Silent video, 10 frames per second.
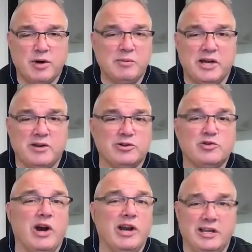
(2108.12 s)
Probably under
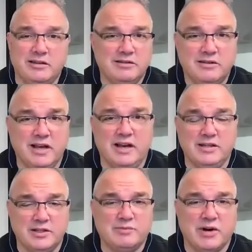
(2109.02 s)
20. Yeah,
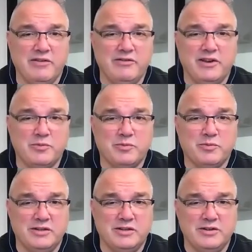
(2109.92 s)
is is
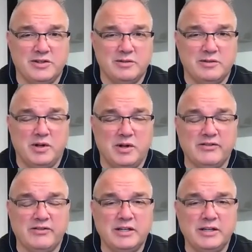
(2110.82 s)
the bulk
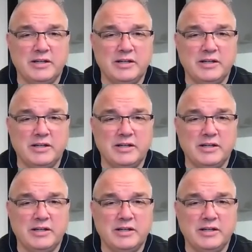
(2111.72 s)
of it.